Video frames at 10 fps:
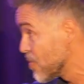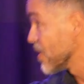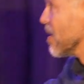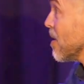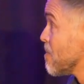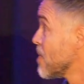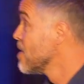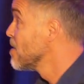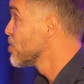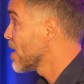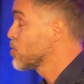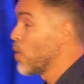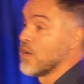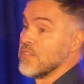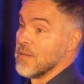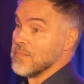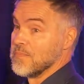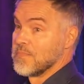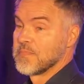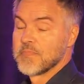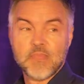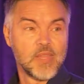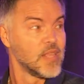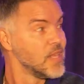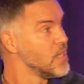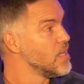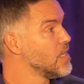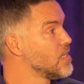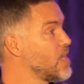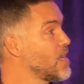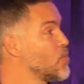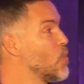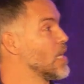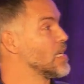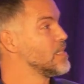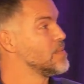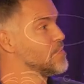Empathy. So that's one of them. Second one.